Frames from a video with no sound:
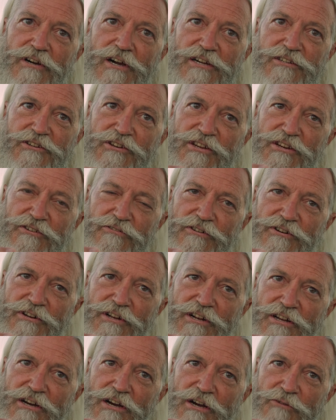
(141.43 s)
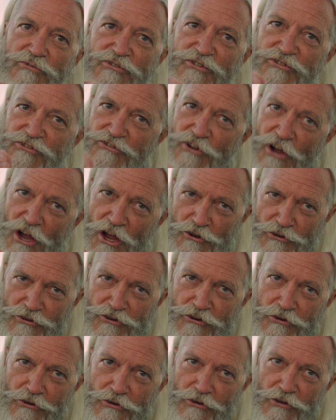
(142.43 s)
I could hear it and I was
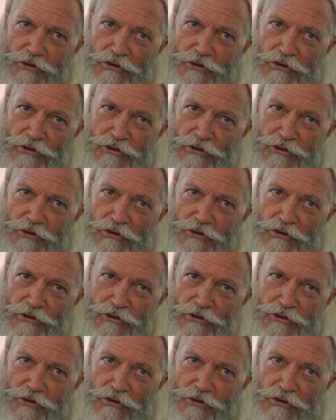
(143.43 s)
stunned.